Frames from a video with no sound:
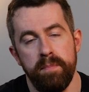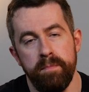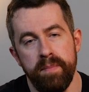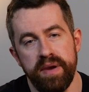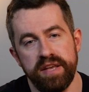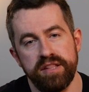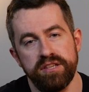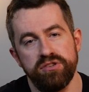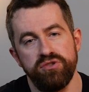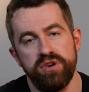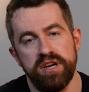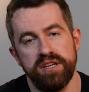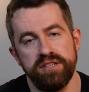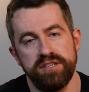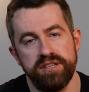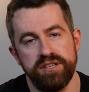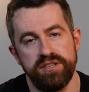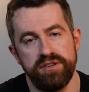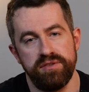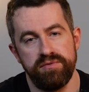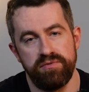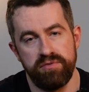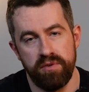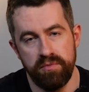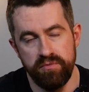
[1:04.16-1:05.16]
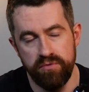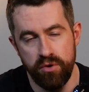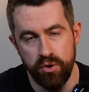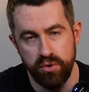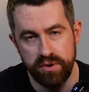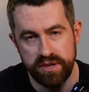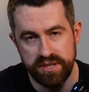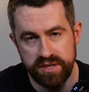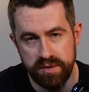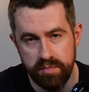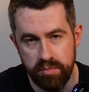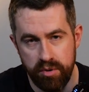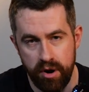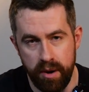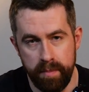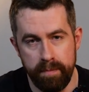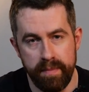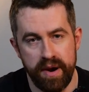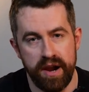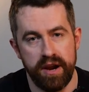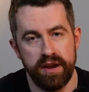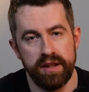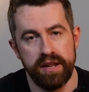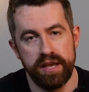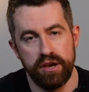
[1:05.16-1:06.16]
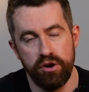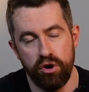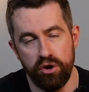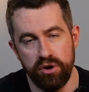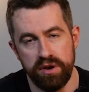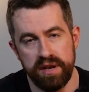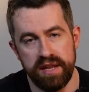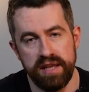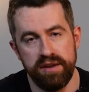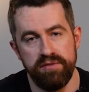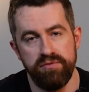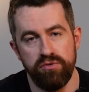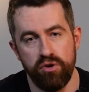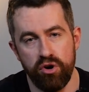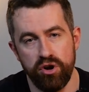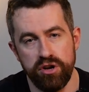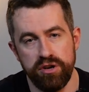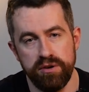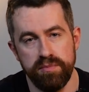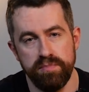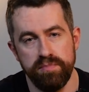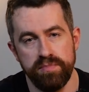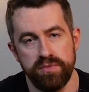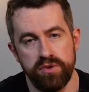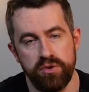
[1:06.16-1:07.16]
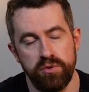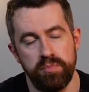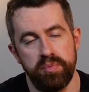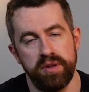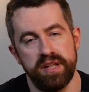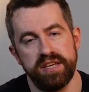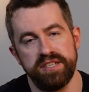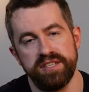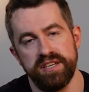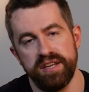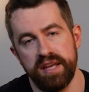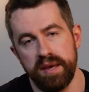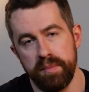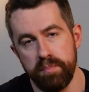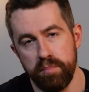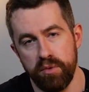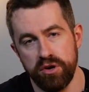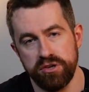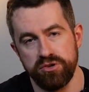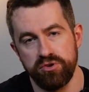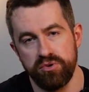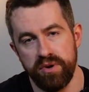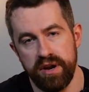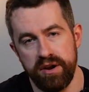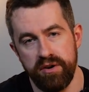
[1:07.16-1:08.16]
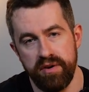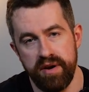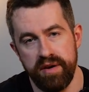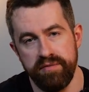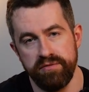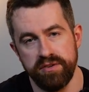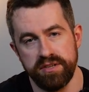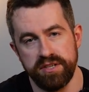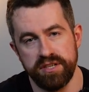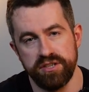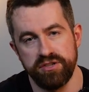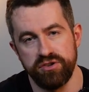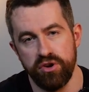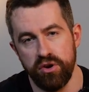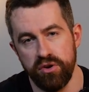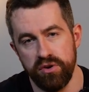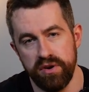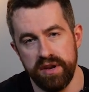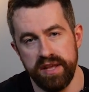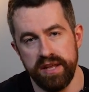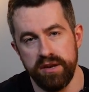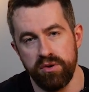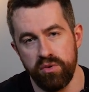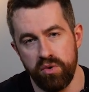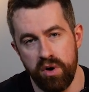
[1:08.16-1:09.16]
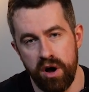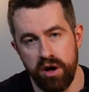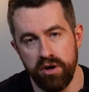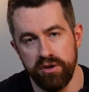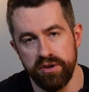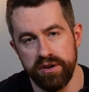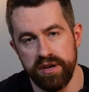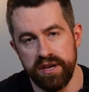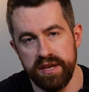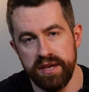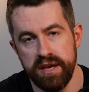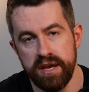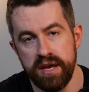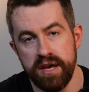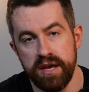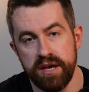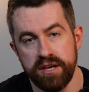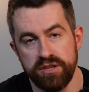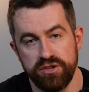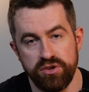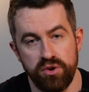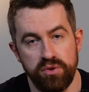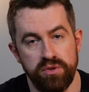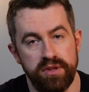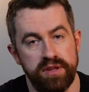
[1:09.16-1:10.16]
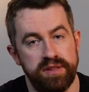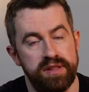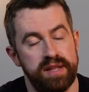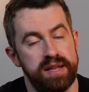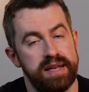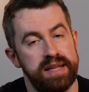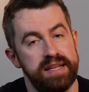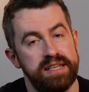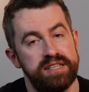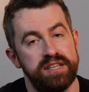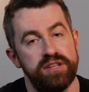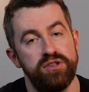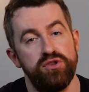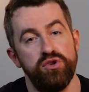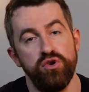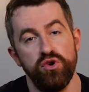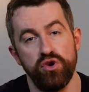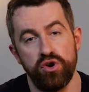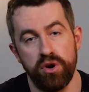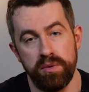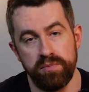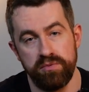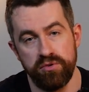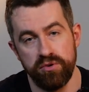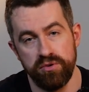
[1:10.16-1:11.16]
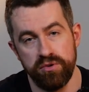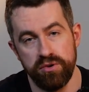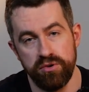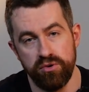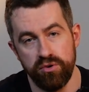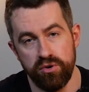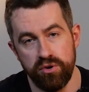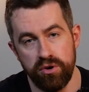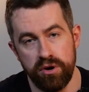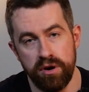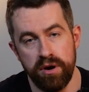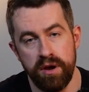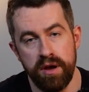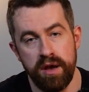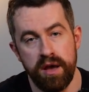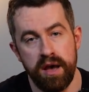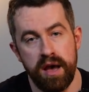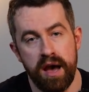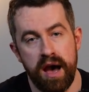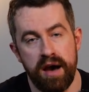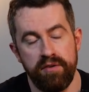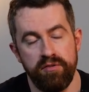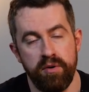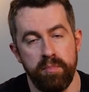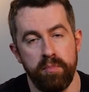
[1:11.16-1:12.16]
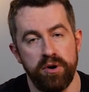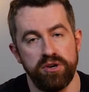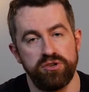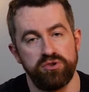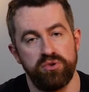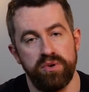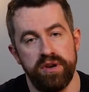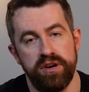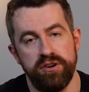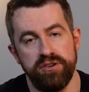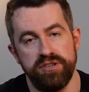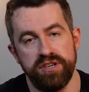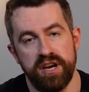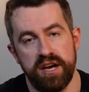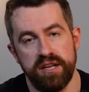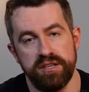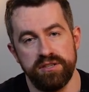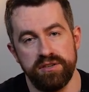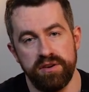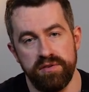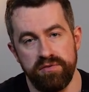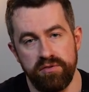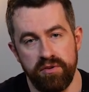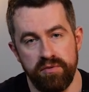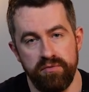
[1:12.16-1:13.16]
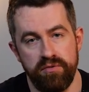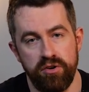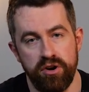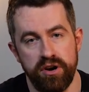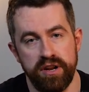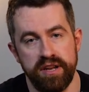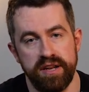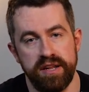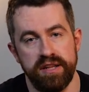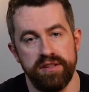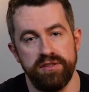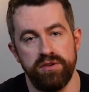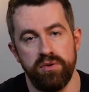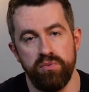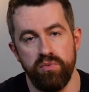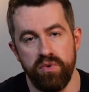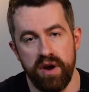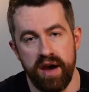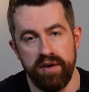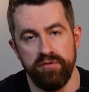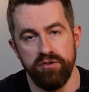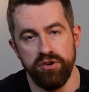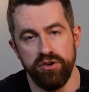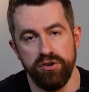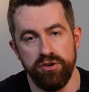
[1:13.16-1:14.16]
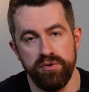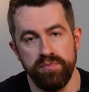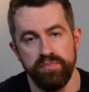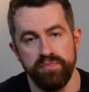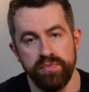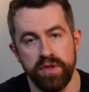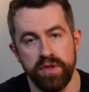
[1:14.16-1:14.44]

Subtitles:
make the transition from focusing primarily on lead volume to placing a much greater emphasis on lead quality, so that the leads that do come through the door have a much greater chance of converting into revenue.